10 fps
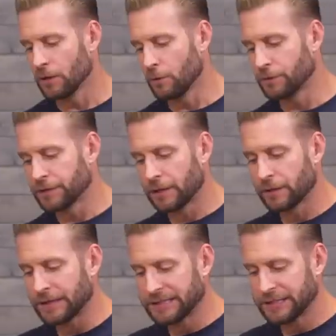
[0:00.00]

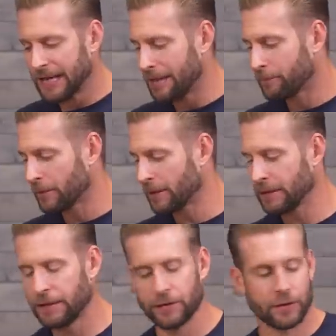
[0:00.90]
using the snap
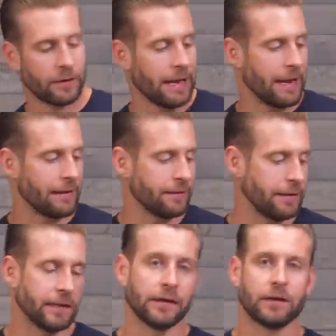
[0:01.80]
ring here and
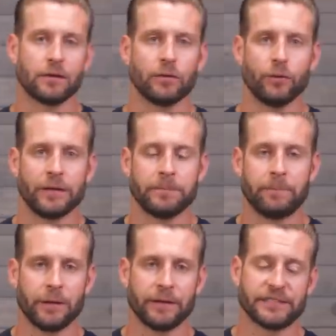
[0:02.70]
the
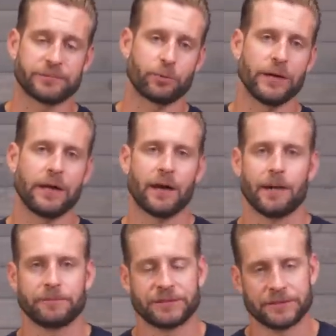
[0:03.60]
included billet spring
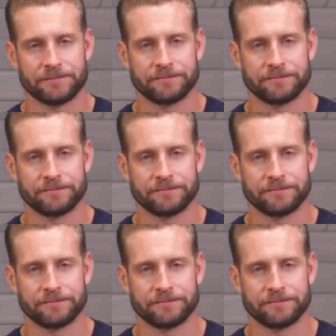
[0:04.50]
cups.